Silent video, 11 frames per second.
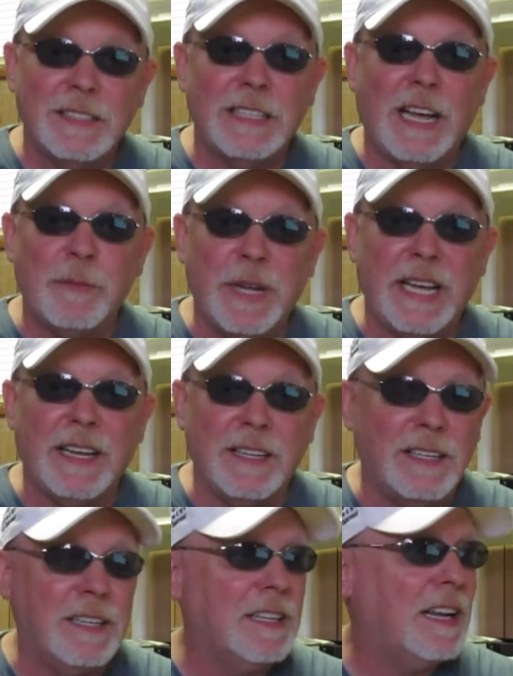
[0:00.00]
not bad.
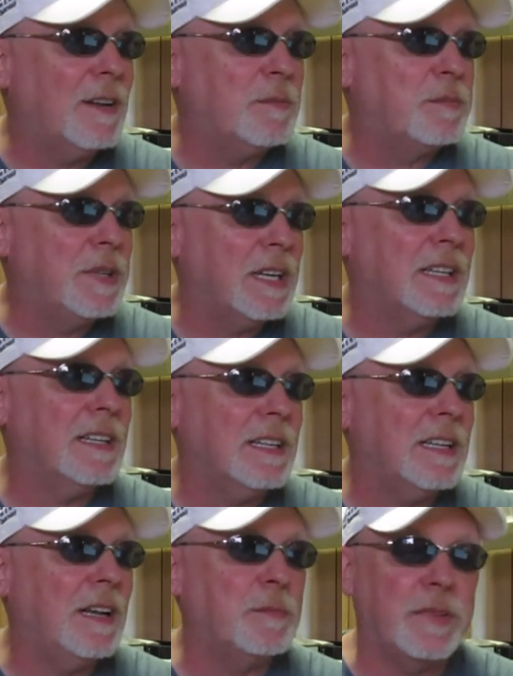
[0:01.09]

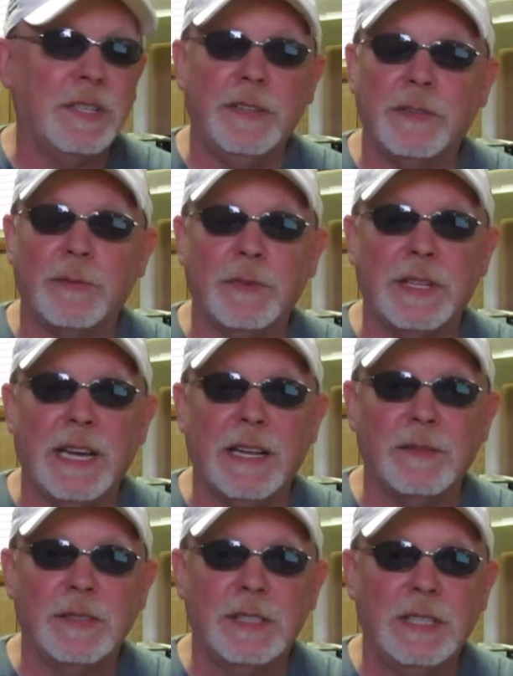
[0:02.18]
I'm pleased with that.
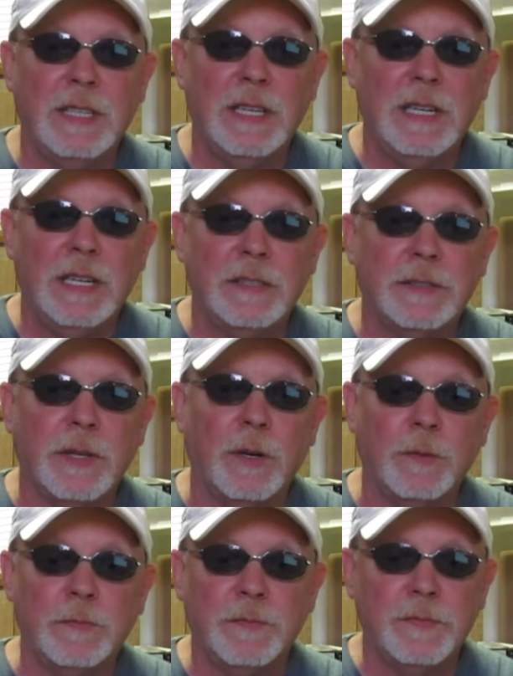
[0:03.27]

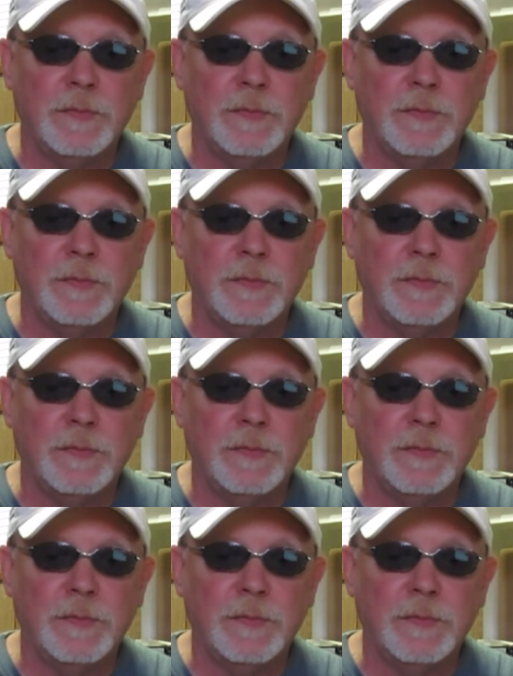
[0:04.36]
So,